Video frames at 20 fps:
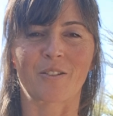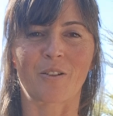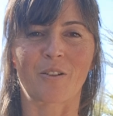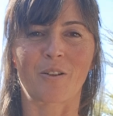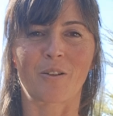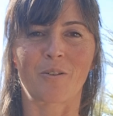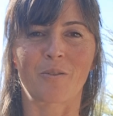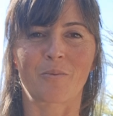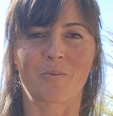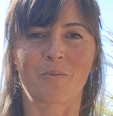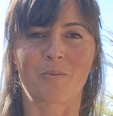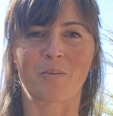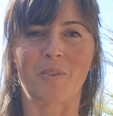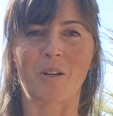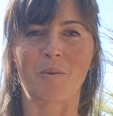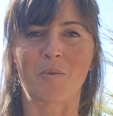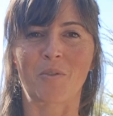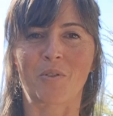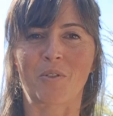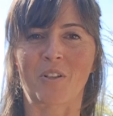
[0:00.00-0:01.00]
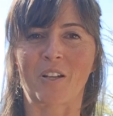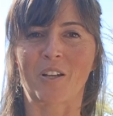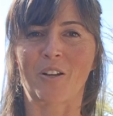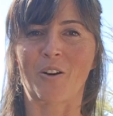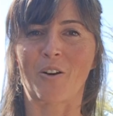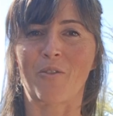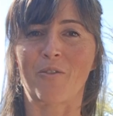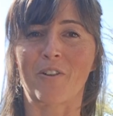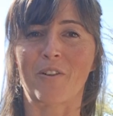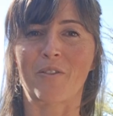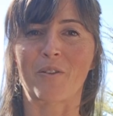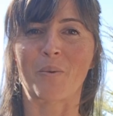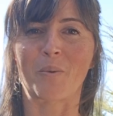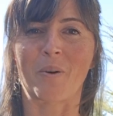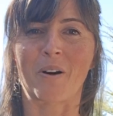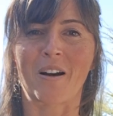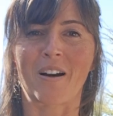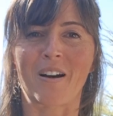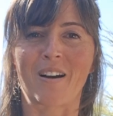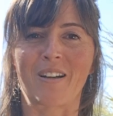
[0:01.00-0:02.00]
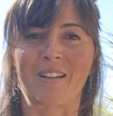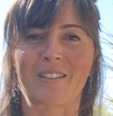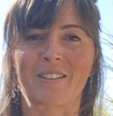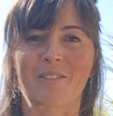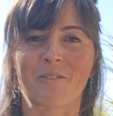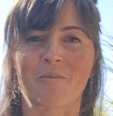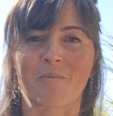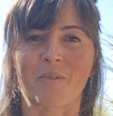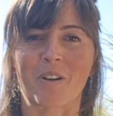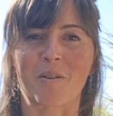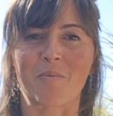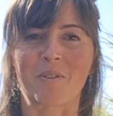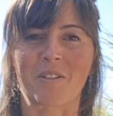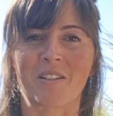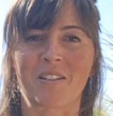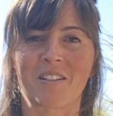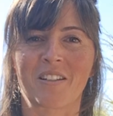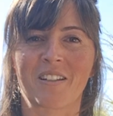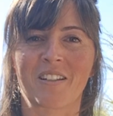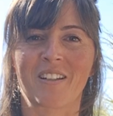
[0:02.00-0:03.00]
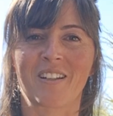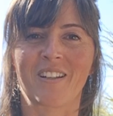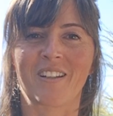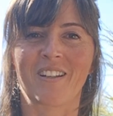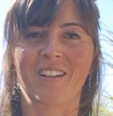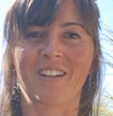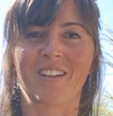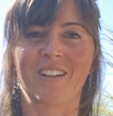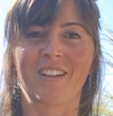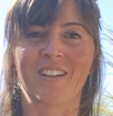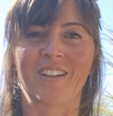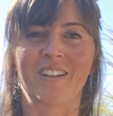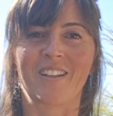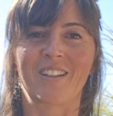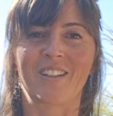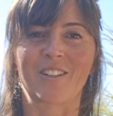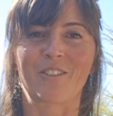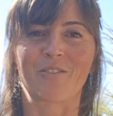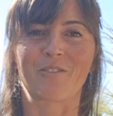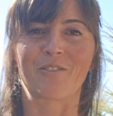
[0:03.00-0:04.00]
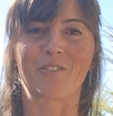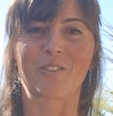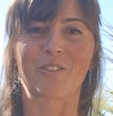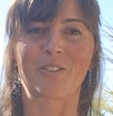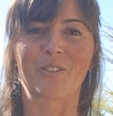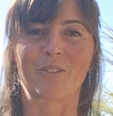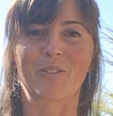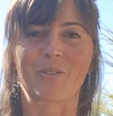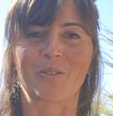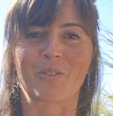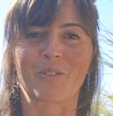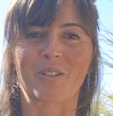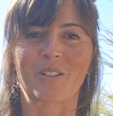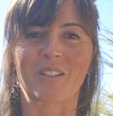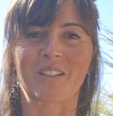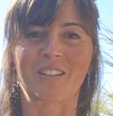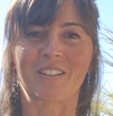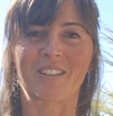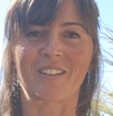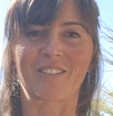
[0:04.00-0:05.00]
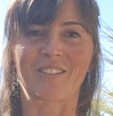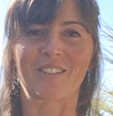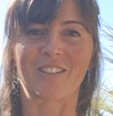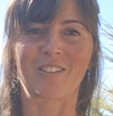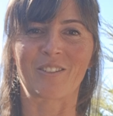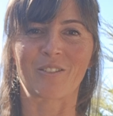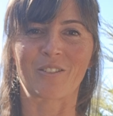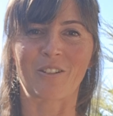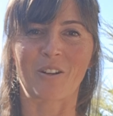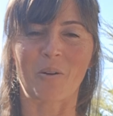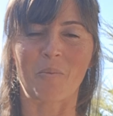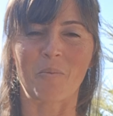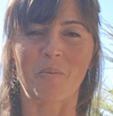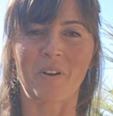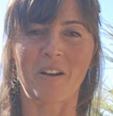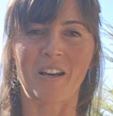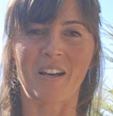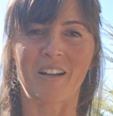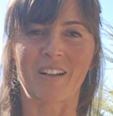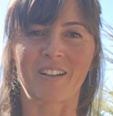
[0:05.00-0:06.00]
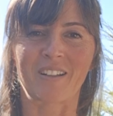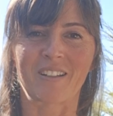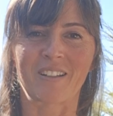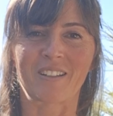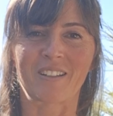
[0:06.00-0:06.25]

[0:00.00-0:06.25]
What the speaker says: So maybe you can go very wide, maybe you feel you're losing it and you need to come back.